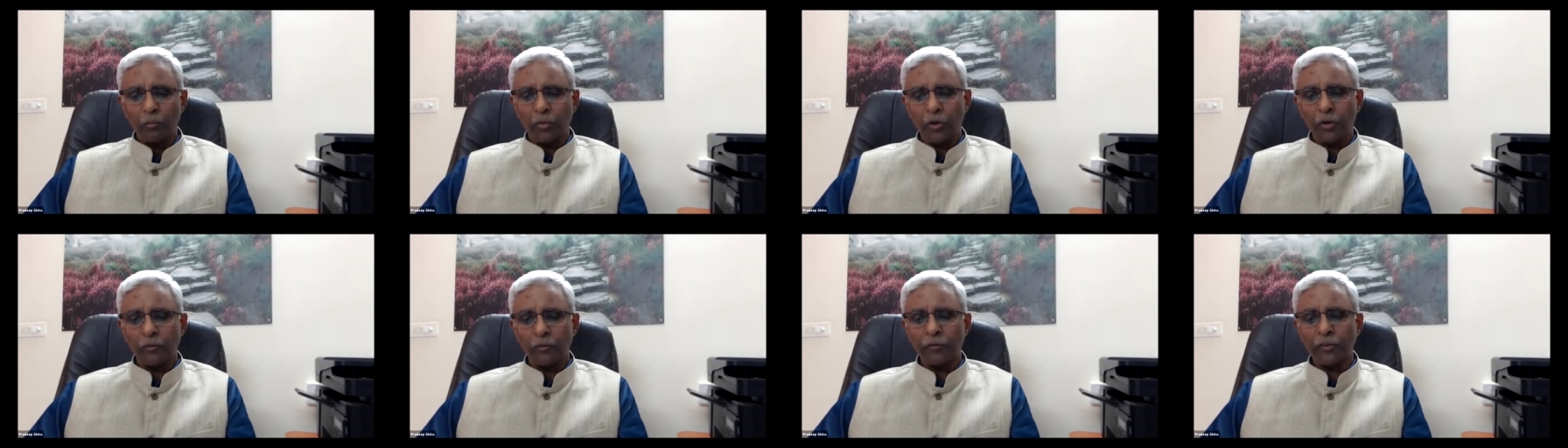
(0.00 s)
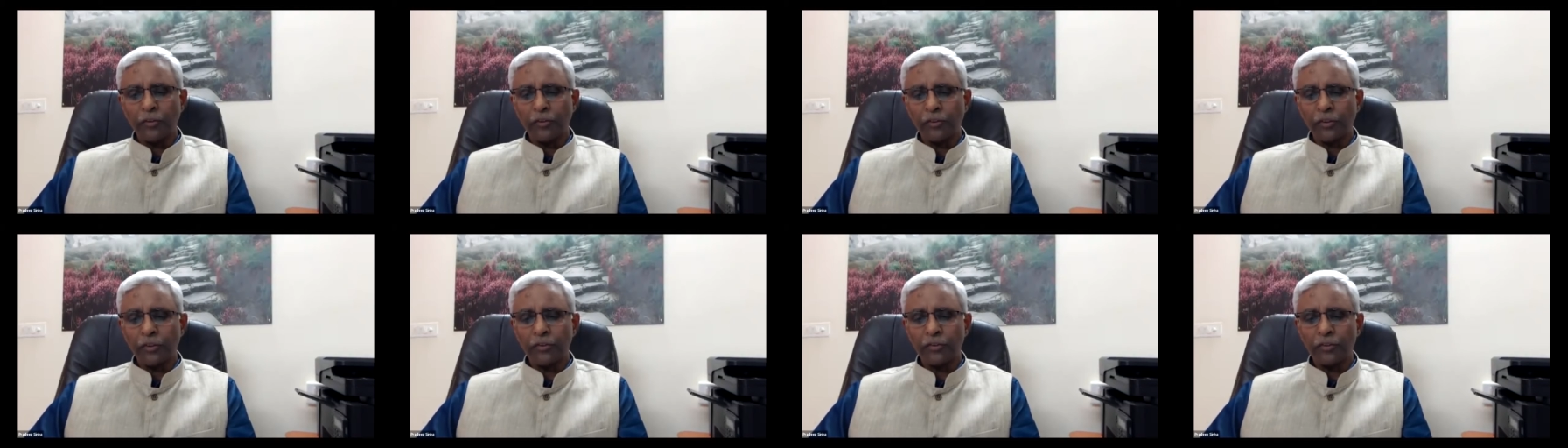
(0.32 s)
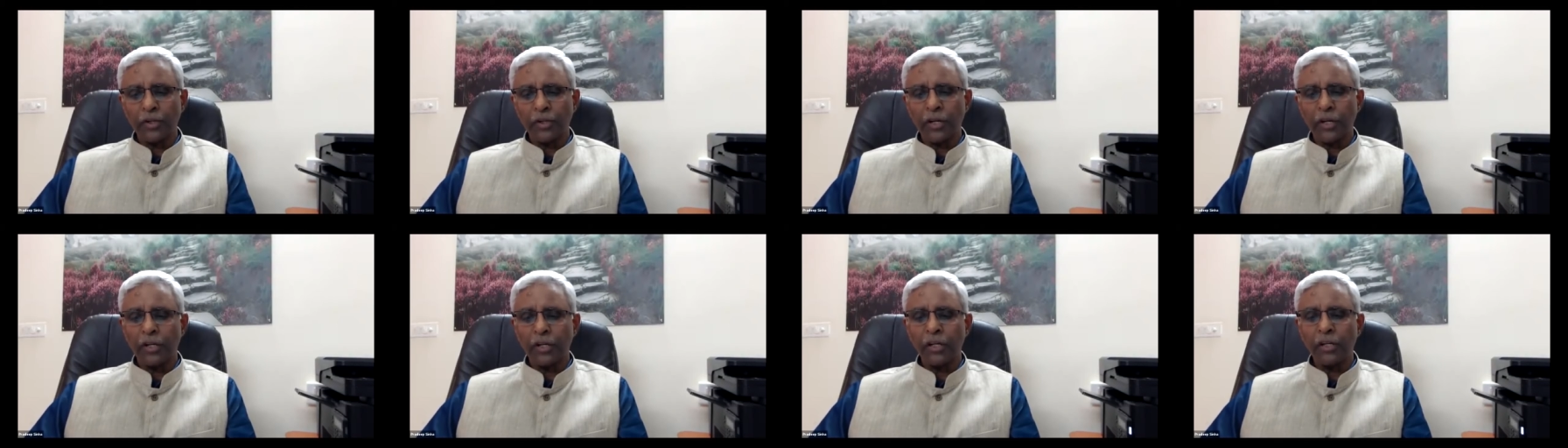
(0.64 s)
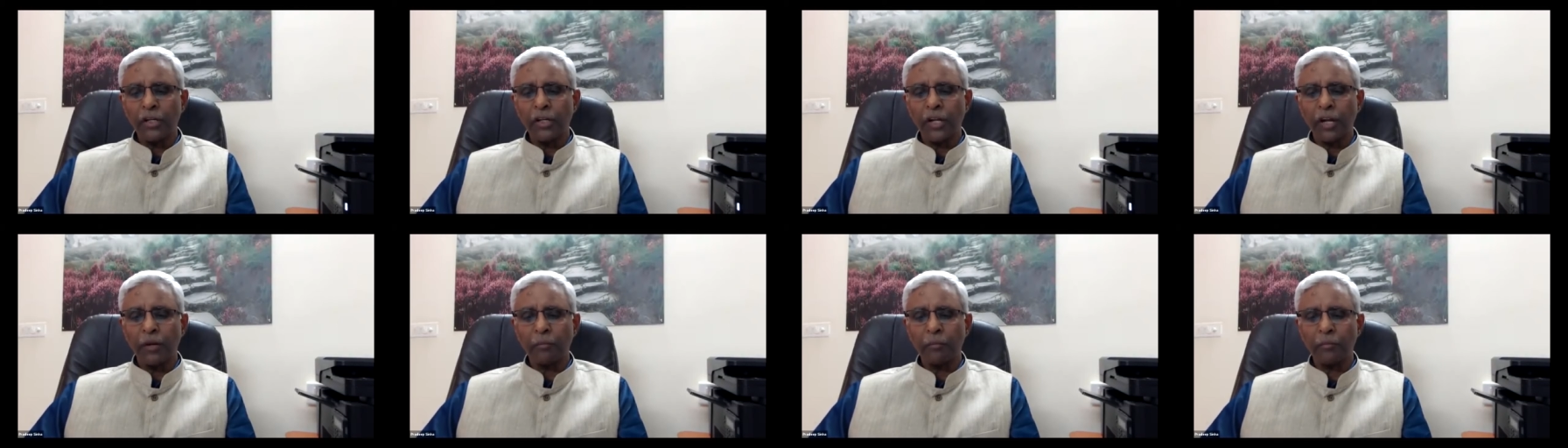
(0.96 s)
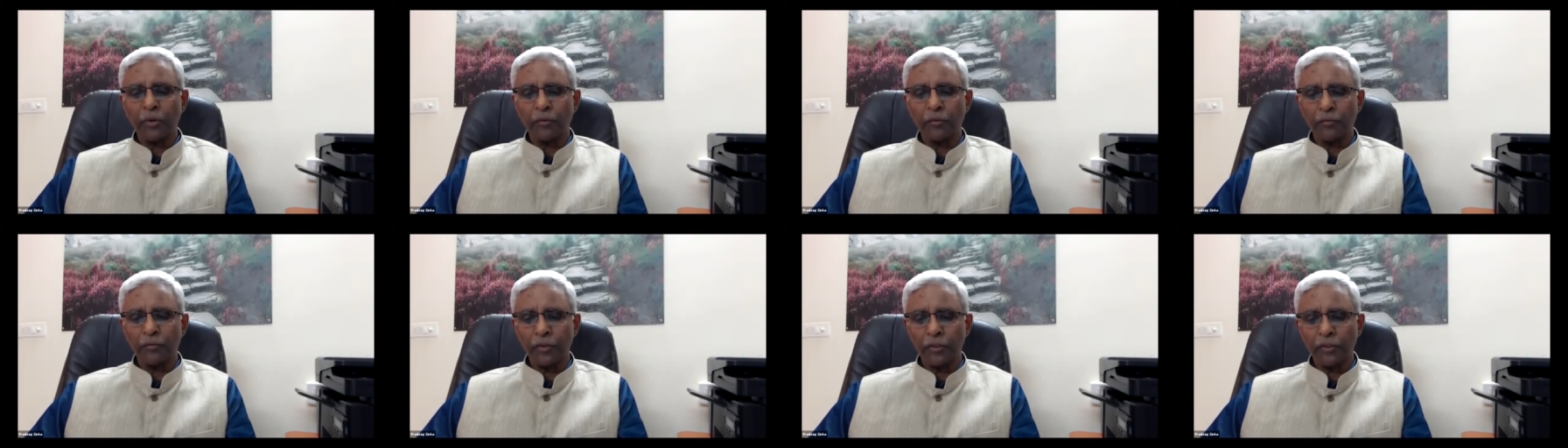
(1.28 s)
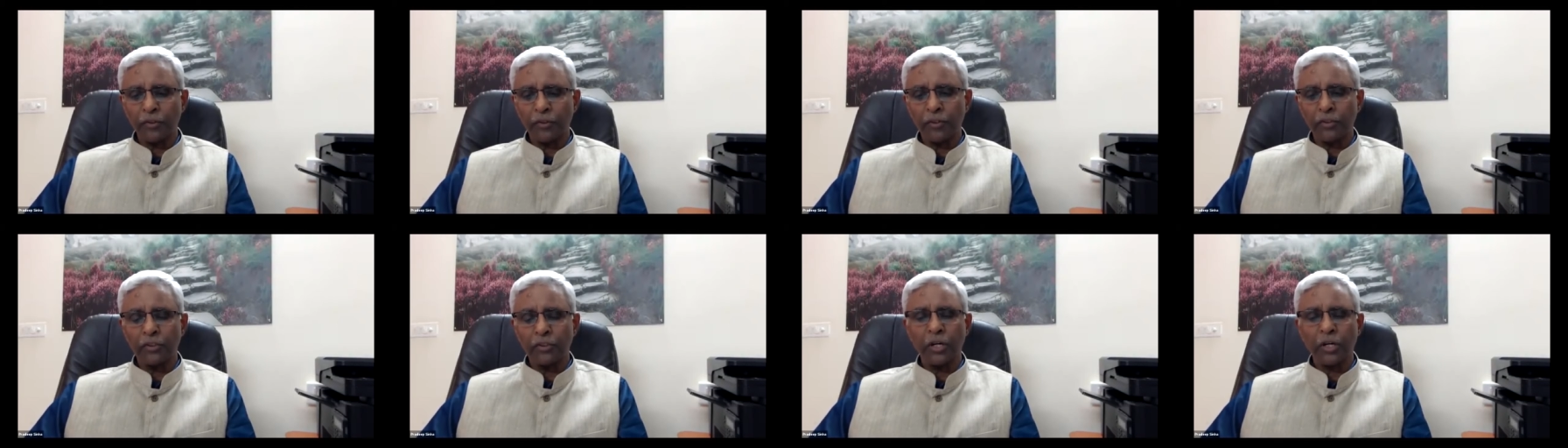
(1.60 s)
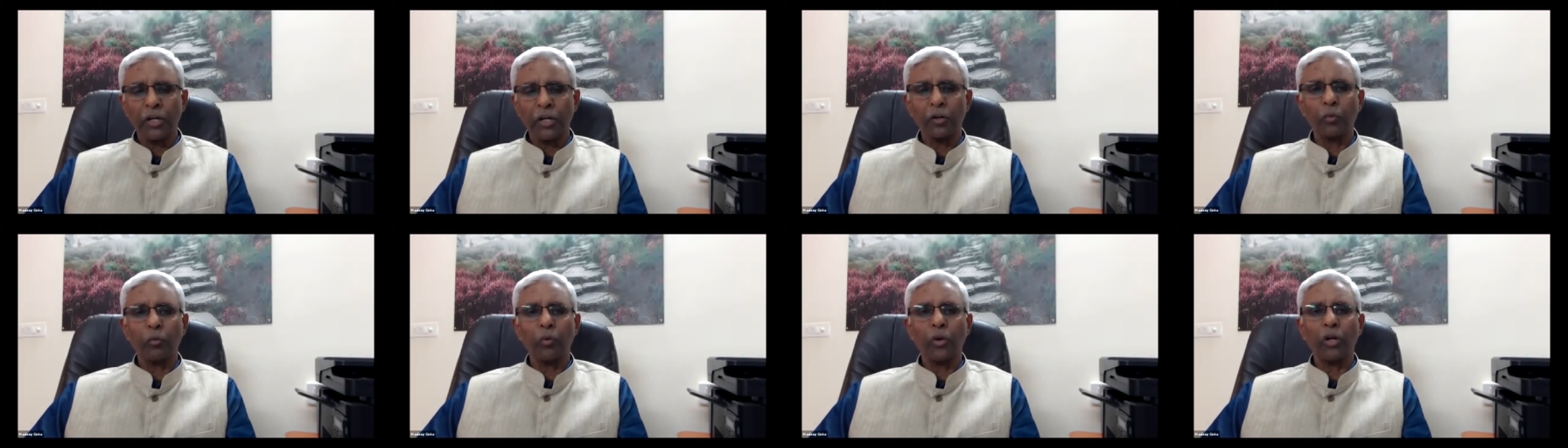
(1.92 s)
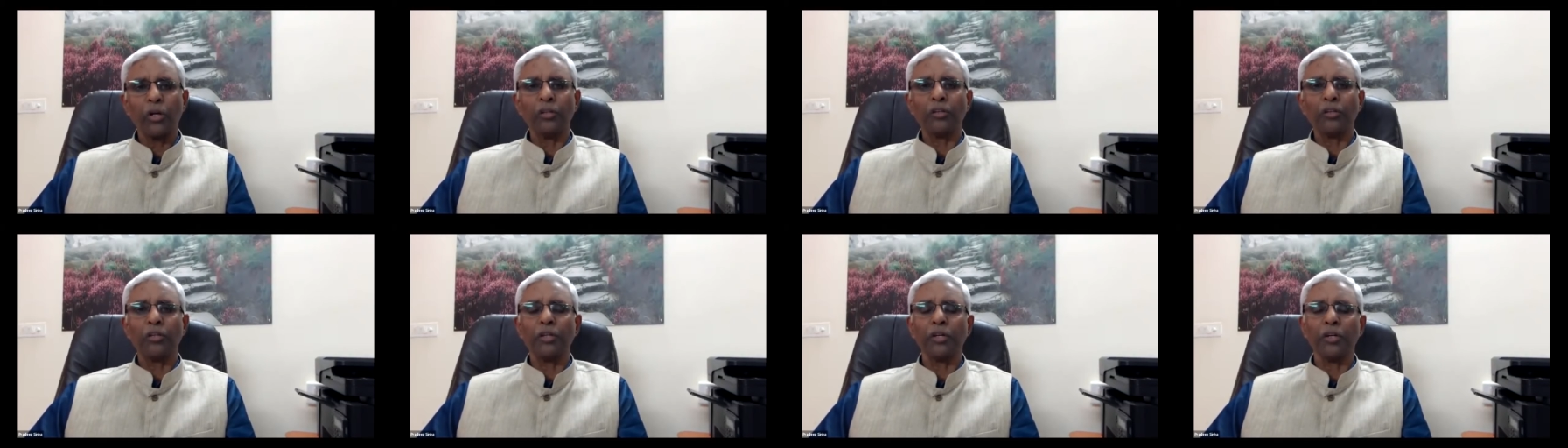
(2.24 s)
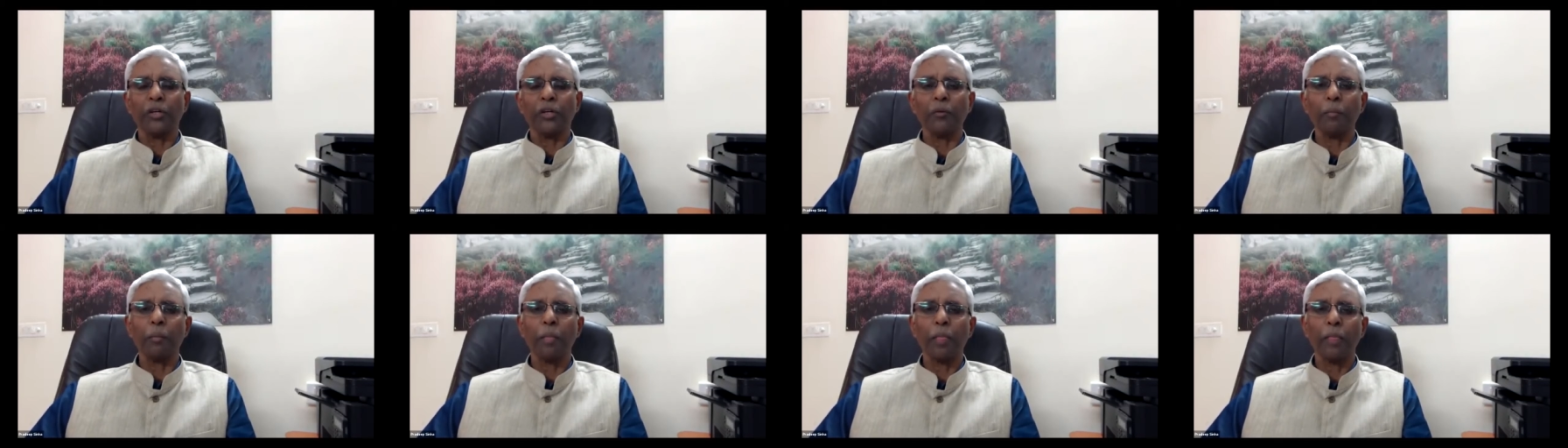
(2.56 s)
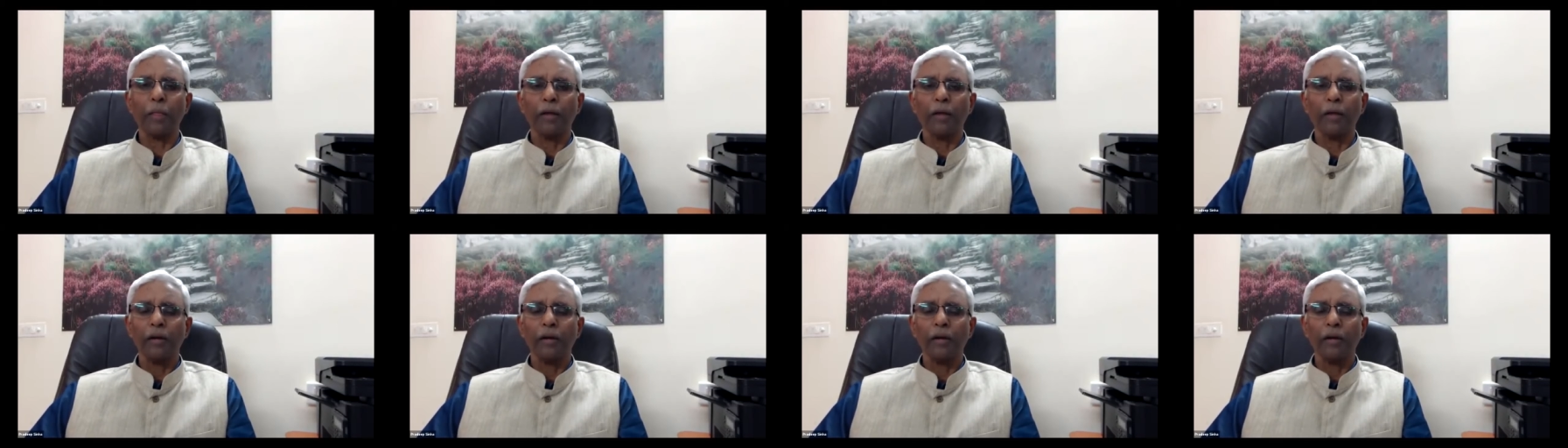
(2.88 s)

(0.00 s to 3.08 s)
Professor Sareen and Professor Chakravarti